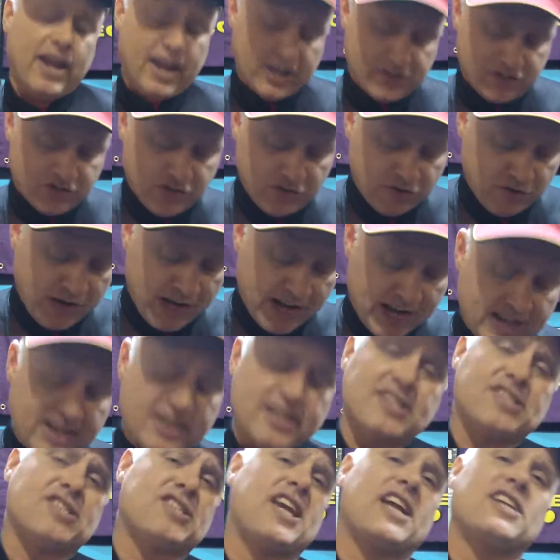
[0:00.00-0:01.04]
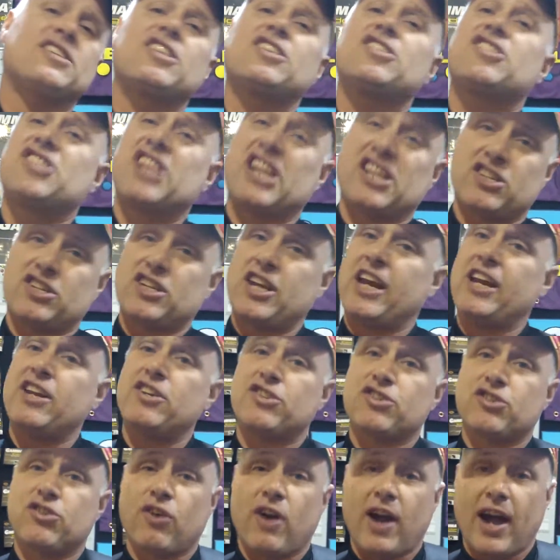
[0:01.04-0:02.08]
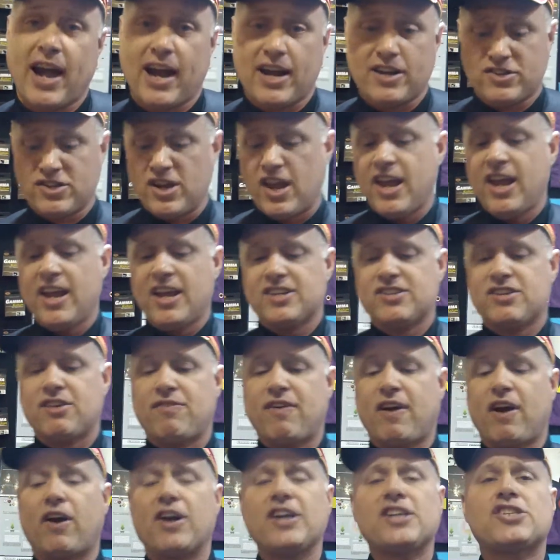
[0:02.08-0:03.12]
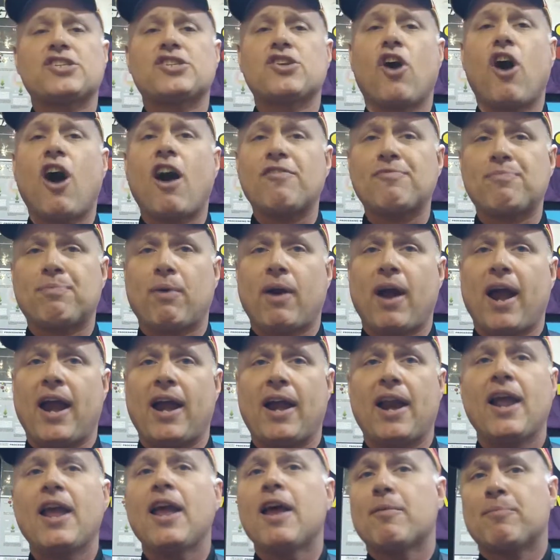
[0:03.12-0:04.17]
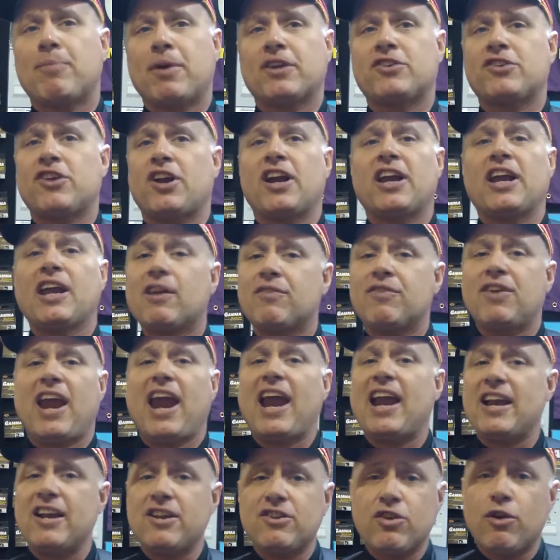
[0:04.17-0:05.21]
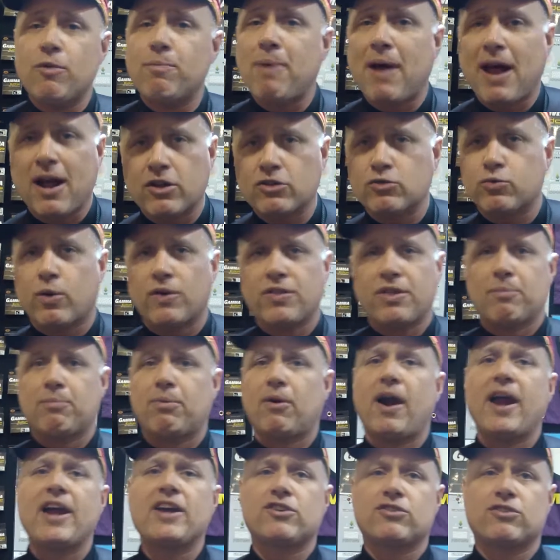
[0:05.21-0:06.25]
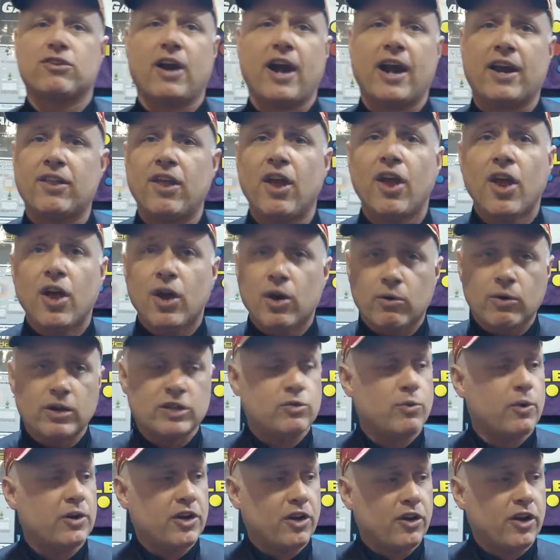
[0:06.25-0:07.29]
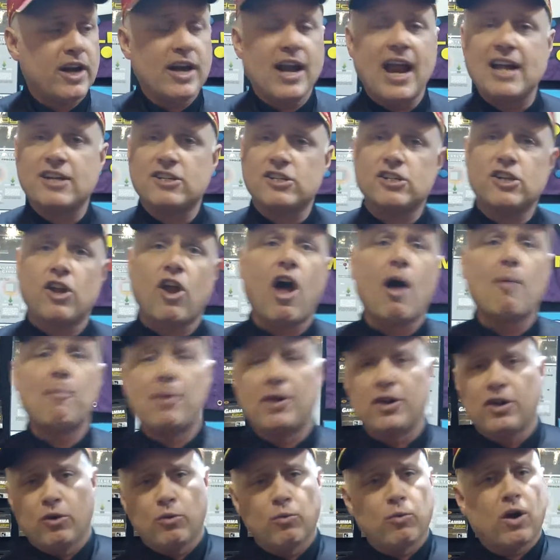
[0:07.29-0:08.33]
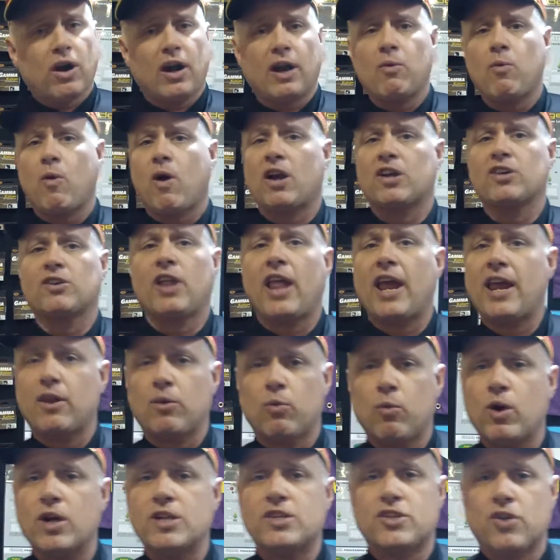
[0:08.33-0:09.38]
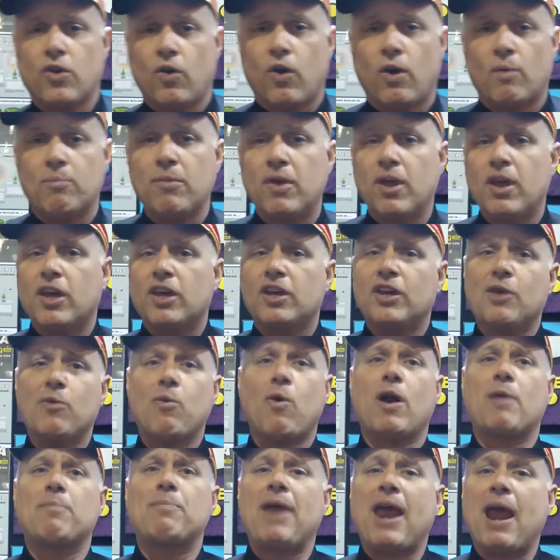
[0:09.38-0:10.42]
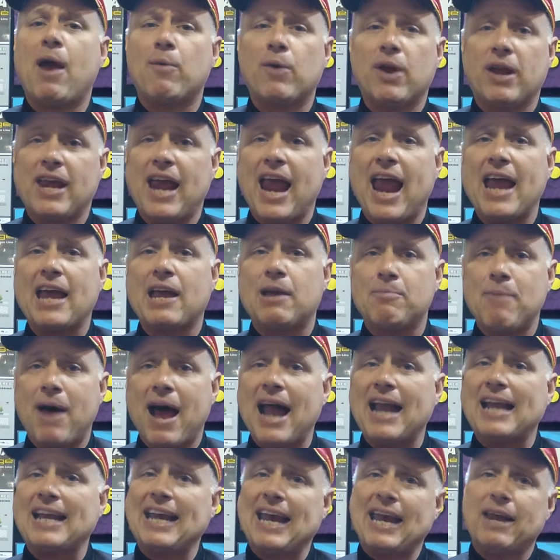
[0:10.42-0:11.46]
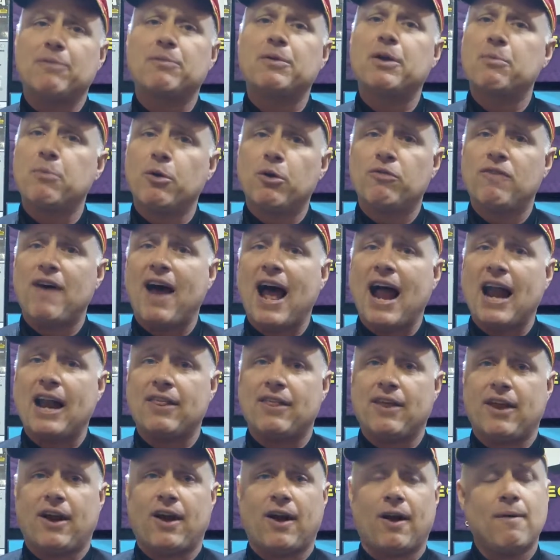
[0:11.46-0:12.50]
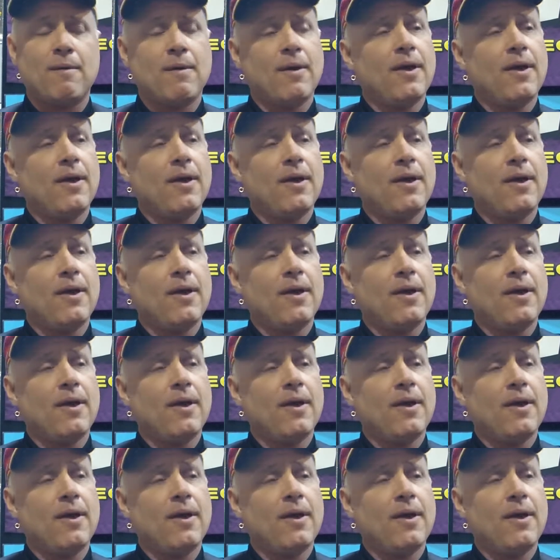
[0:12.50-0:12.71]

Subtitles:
It's unique in the sense it's 16 strands. It's a very soft braid, but it's going to give you 82 pounds worth of break strength, which when you're in that slop and you really want to lay the wood to them, you want to be able to yank them out and get them to move out of there.